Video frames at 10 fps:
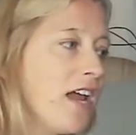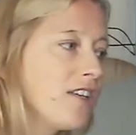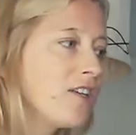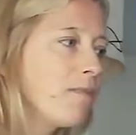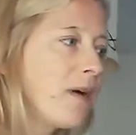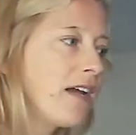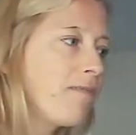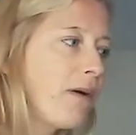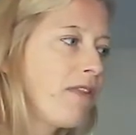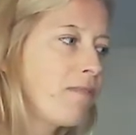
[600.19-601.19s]
So by
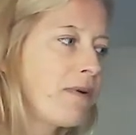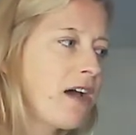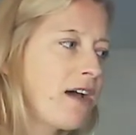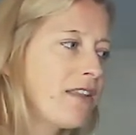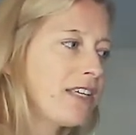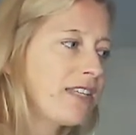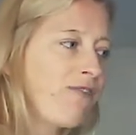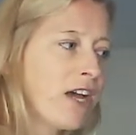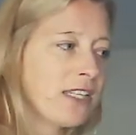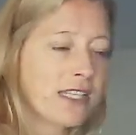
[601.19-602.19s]
the
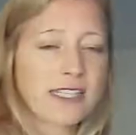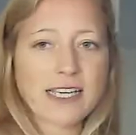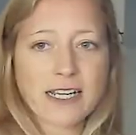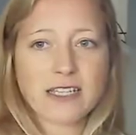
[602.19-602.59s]
first and second